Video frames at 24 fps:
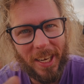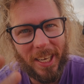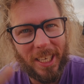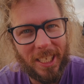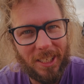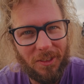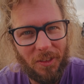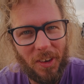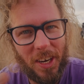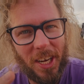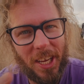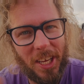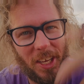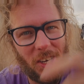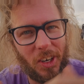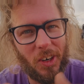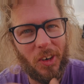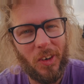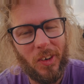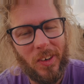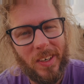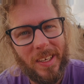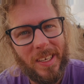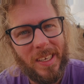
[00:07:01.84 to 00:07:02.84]
this video.
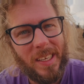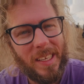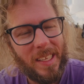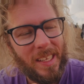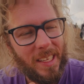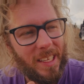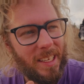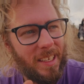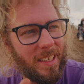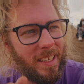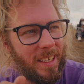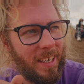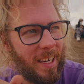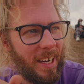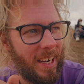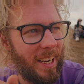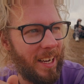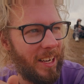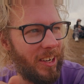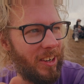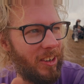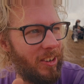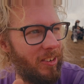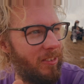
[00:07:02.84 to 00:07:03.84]
I
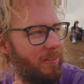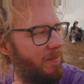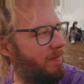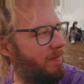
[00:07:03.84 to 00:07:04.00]
don't know.